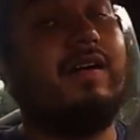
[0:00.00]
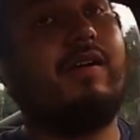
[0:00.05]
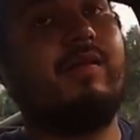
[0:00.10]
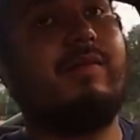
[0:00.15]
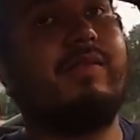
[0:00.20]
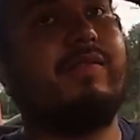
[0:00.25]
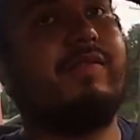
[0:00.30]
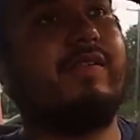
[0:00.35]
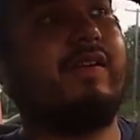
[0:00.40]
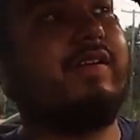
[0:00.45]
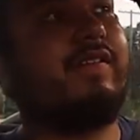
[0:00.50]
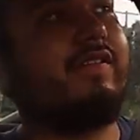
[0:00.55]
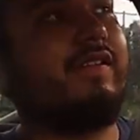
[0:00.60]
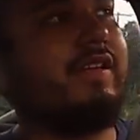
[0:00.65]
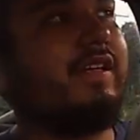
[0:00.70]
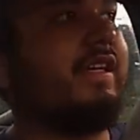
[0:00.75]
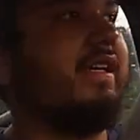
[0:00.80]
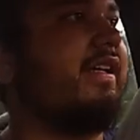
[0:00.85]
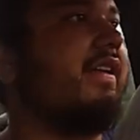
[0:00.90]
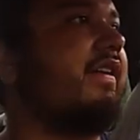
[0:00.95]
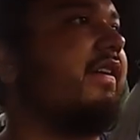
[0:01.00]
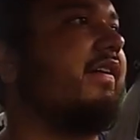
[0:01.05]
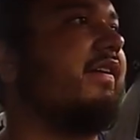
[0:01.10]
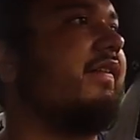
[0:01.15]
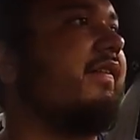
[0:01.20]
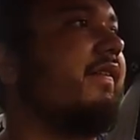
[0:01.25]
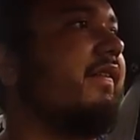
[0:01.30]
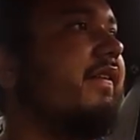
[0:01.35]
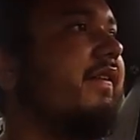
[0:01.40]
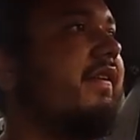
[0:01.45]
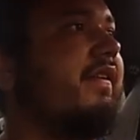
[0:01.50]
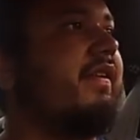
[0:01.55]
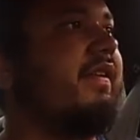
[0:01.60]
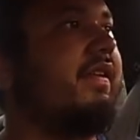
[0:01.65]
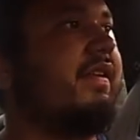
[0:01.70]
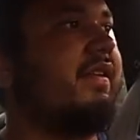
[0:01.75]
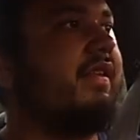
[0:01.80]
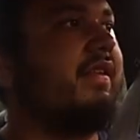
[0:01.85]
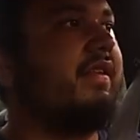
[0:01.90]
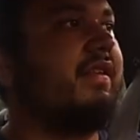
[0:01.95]
before I forget,
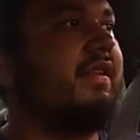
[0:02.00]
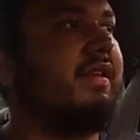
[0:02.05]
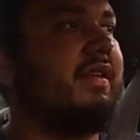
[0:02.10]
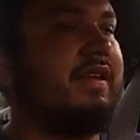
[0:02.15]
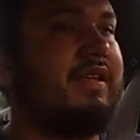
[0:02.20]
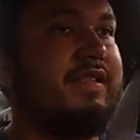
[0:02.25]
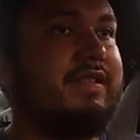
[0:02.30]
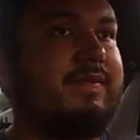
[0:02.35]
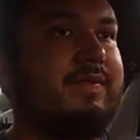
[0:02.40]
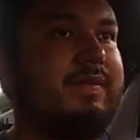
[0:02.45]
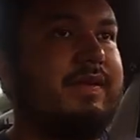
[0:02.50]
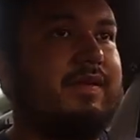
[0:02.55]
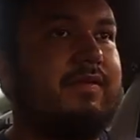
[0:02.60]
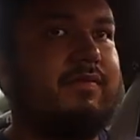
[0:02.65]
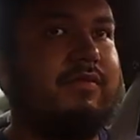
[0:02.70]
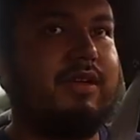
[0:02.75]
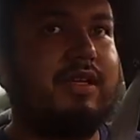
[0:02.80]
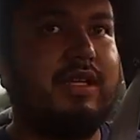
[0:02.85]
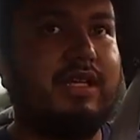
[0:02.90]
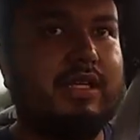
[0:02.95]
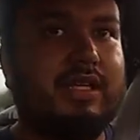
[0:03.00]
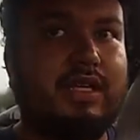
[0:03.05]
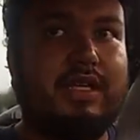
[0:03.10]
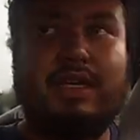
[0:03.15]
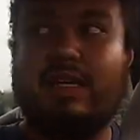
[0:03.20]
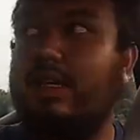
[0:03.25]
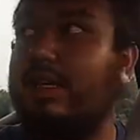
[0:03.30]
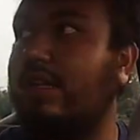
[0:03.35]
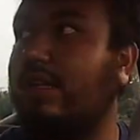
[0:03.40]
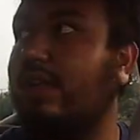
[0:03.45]
it's been really